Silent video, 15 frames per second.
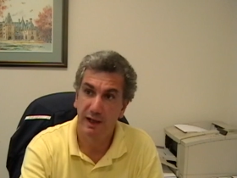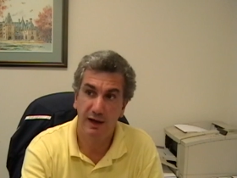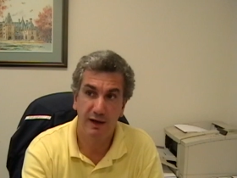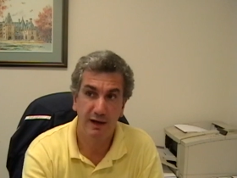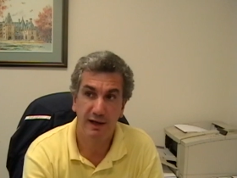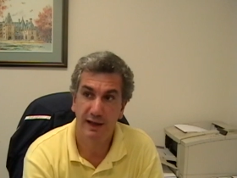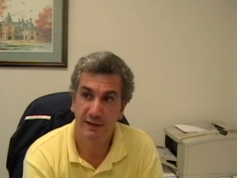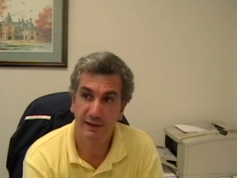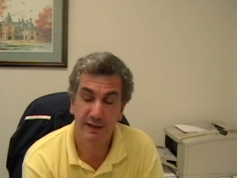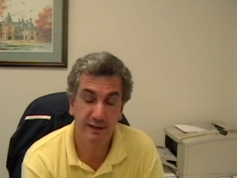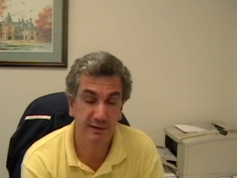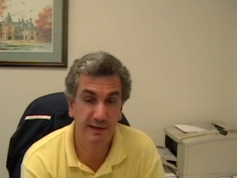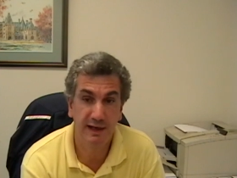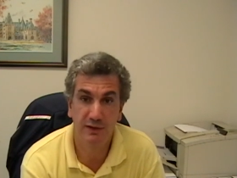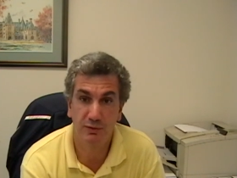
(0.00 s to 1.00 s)
uh, and
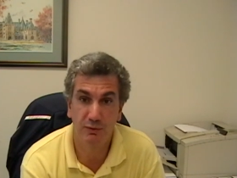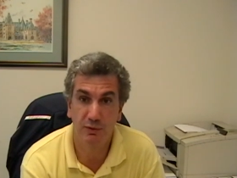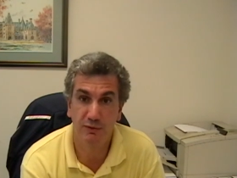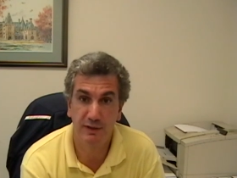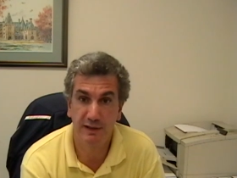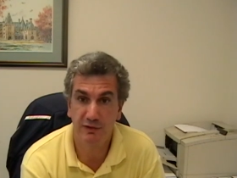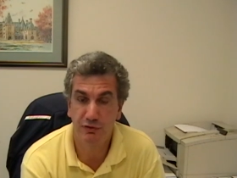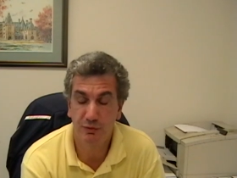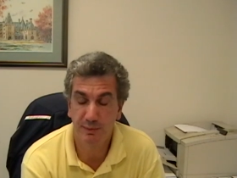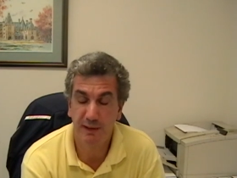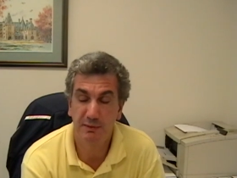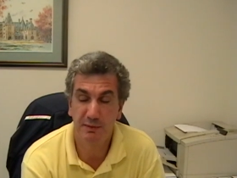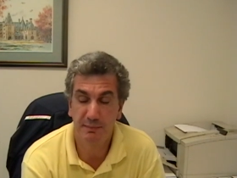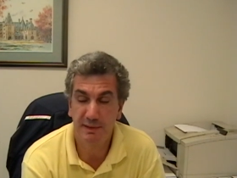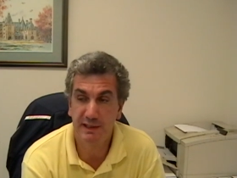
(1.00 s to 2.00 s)
then down the road, and he should be
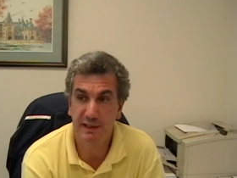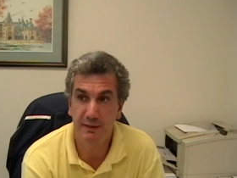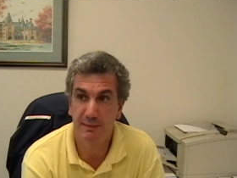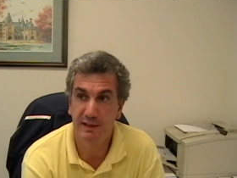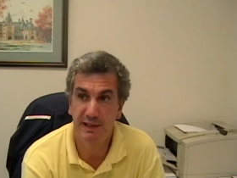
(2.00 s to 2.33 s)
able to beat him.